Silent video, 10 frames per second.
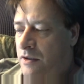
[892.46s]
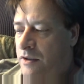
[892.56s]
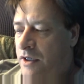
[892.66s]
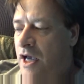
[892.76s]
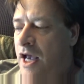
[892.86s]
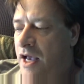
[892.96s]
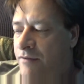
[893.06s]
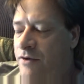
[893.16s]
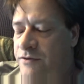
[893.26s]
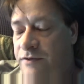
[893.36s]
yeah, I
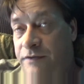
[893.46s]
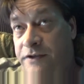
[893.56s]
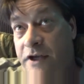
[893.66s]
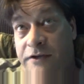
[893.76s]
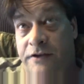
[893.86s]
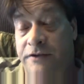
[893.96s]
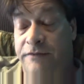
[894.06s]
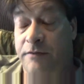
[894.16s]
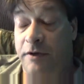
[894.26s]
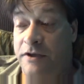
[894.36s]
have those different sections
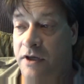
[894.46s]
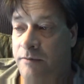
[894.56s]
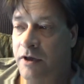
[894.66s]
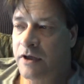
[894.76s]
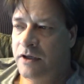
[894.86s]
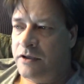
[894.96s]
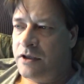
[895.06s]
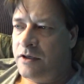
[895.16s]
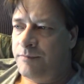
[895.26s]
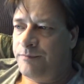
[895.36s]
for my timeline, and
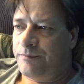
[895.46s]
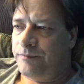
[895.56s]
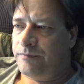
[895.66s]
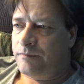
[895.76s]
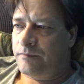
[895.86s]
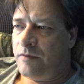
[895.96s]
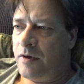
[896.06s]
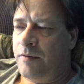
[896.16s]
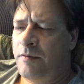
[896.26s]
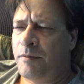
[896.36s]

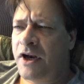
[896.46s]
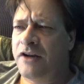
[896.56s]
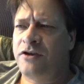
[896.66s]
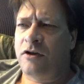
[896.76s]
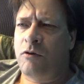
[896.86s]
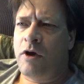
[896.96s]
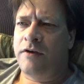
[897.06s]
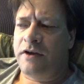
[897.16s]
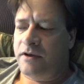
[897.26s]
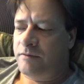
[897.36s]
But I took away
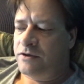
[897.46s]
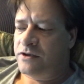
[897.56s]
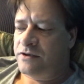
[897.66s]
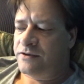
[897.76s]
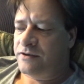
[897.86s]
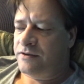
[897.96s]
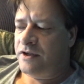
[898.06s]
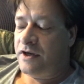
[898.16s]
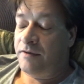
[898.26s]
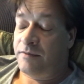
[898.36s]
the images, and
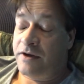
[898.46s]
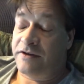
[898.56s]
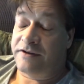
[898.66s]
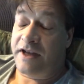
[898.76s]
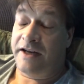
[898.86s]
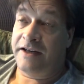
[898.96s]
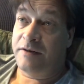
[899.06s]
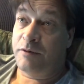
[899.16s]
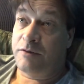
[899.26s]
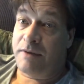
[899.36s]
then I decided I need
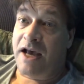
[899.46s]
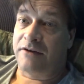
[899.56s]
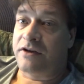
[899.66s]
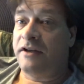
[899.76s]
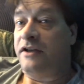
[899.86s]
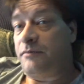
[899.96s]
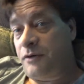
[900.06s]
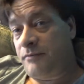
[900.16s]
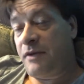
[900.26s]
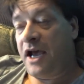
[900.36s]
to put them back. So I need to
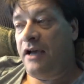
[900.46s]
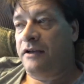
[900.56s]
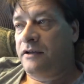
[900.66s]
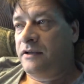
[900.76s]
put them back